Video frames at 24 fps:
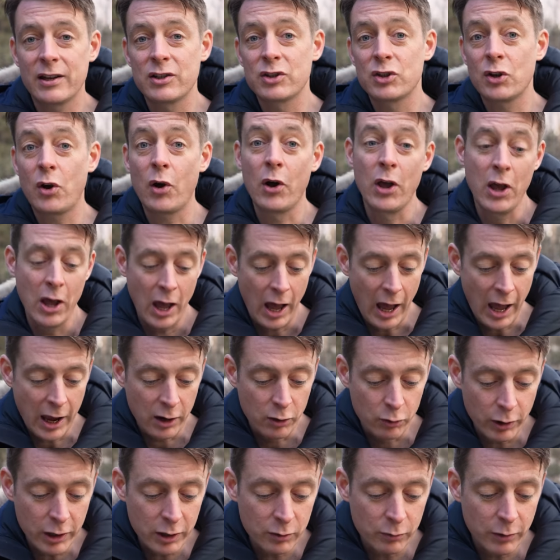saw
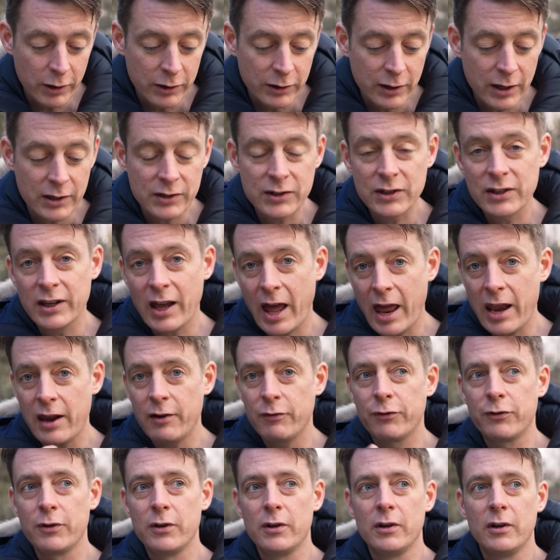agreed with this kind
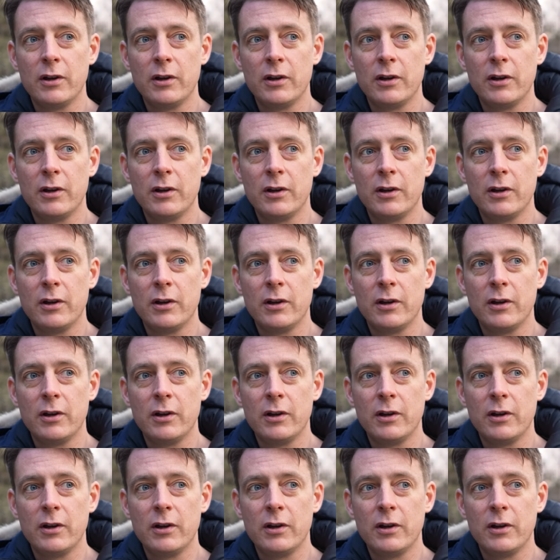of,